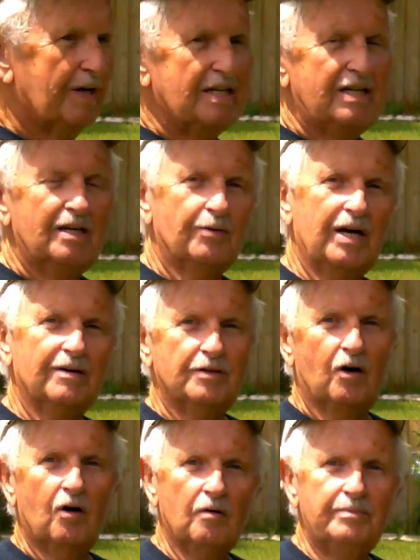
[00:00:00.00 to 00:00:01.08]
ready here. We have the
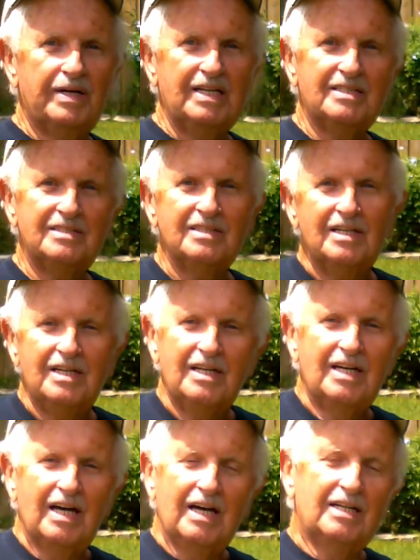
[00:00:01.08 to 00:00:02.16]
whole band
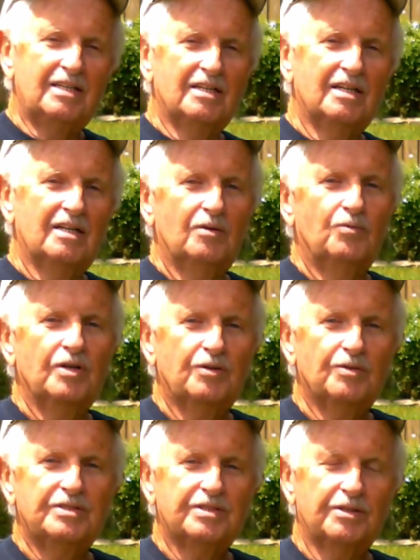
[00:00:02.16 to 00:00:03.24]
and uh, we're
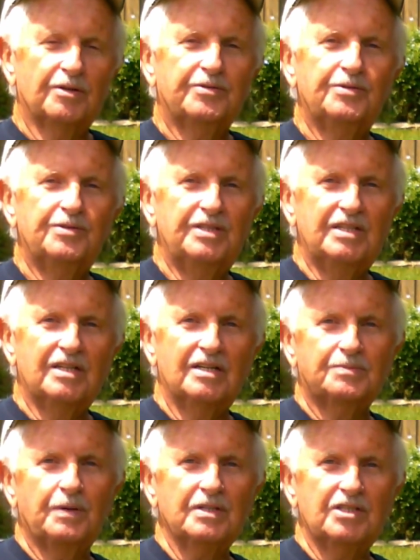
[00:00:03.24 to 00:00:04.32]
going to go through the
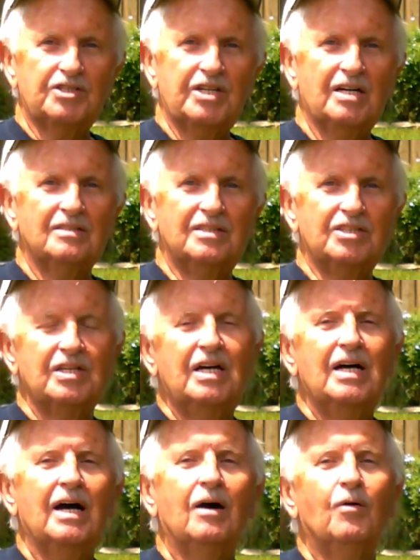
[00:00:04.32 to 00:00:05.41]
Ice Bucket Challenge.
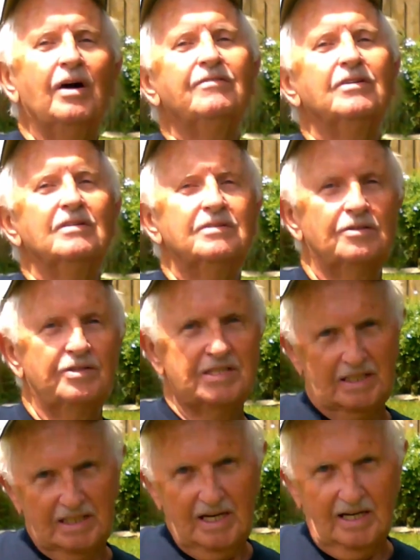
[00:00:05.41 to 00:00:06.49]
However, there is
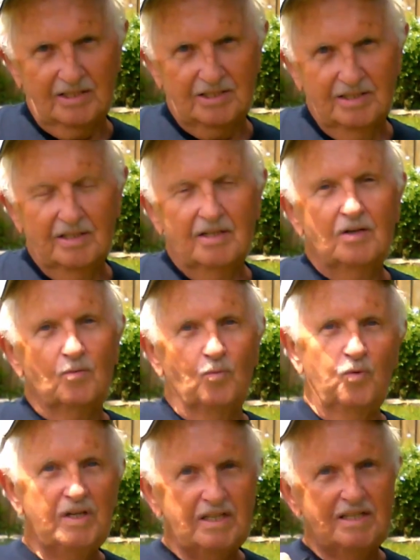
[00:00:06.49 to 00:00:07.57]
a catch.
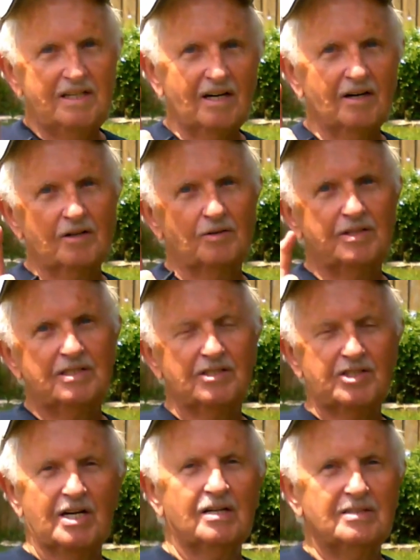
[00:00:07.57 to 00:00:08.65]
We are going to
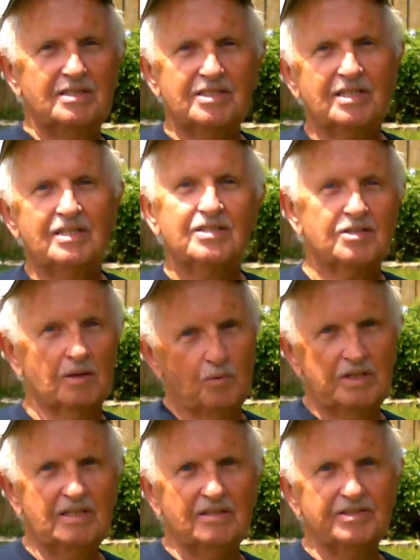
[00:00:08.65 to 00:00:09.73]
challenge
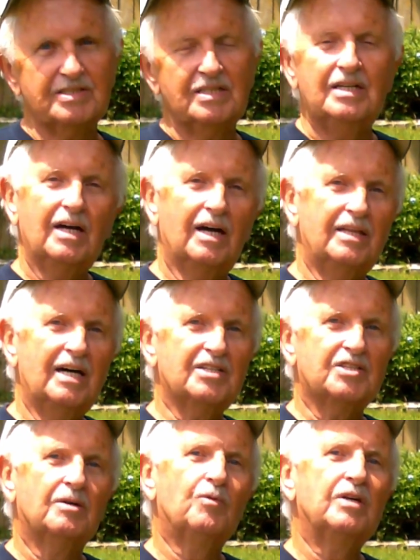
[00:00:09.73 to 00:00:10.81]
someone else, and that
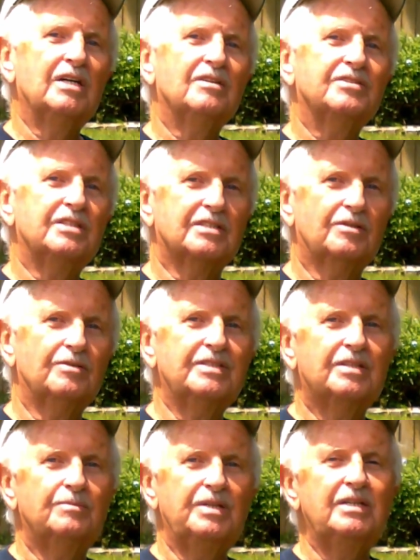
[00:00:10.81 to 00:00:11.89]
someone else is going
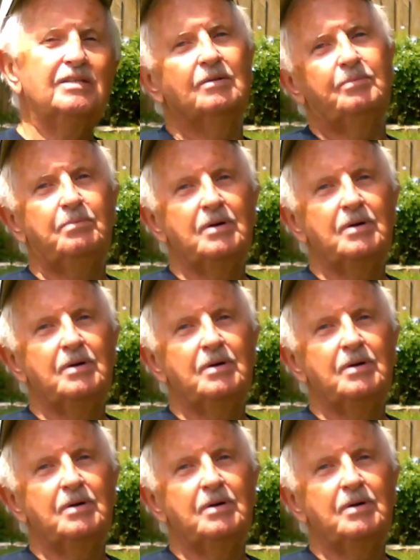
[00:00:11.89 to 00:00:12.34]
to be the,